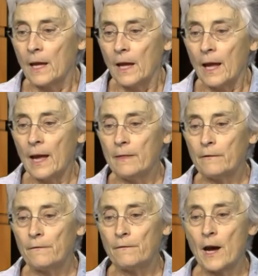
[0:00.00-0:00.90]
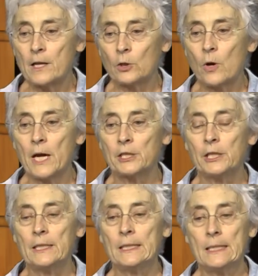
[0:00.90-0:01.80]
And the final question
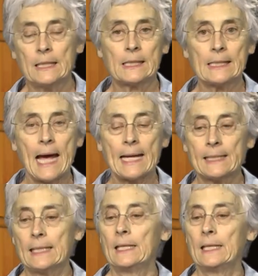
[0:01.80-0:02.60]
in this set